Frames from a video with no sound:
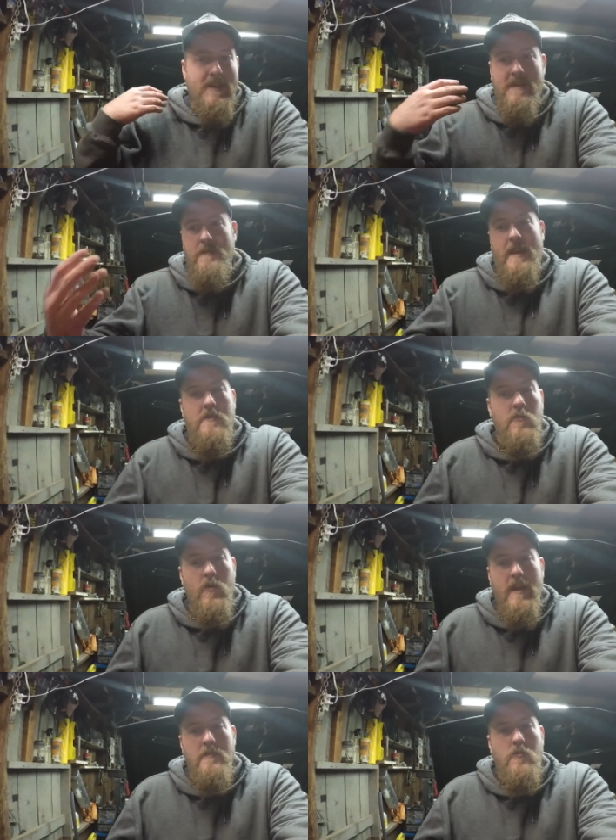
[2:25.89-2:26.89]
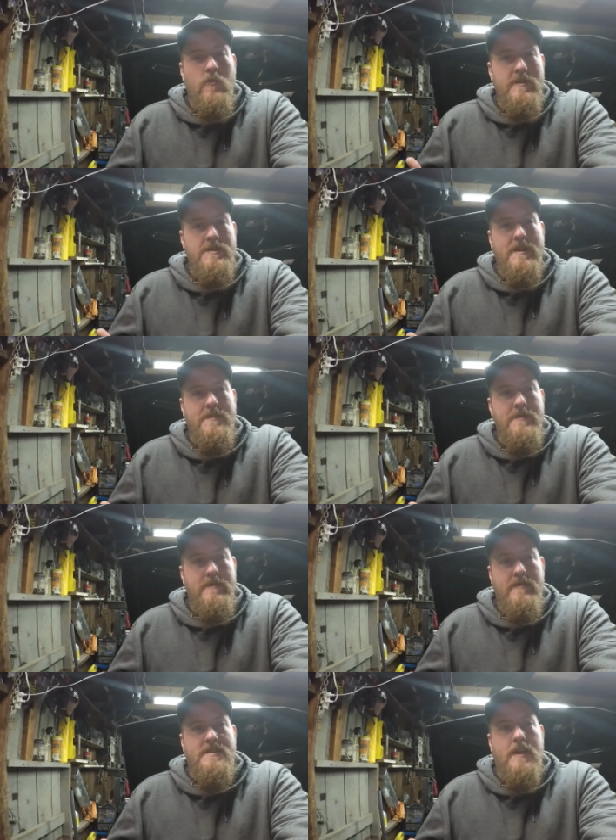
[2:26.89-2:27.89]
to command way more injector
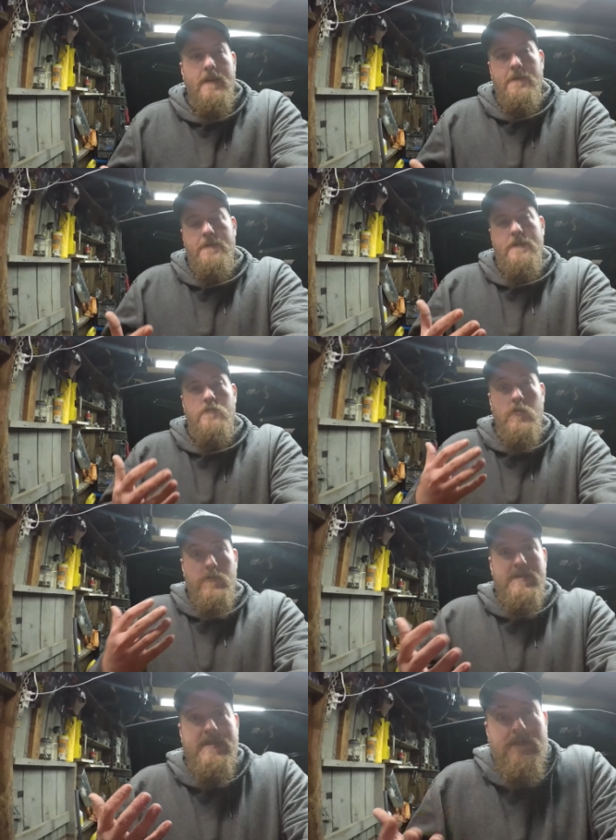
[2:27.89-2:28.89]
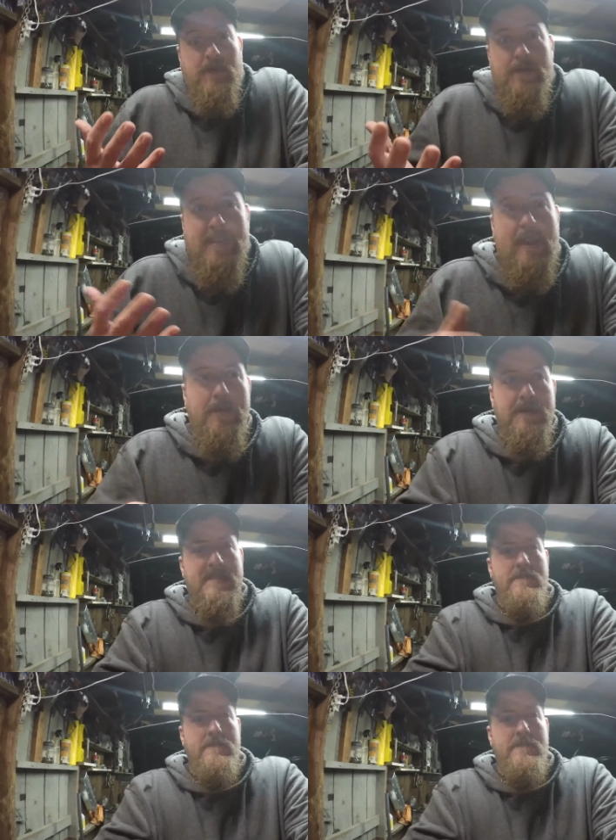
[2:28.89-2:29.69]
duty cycle than what was what it was able to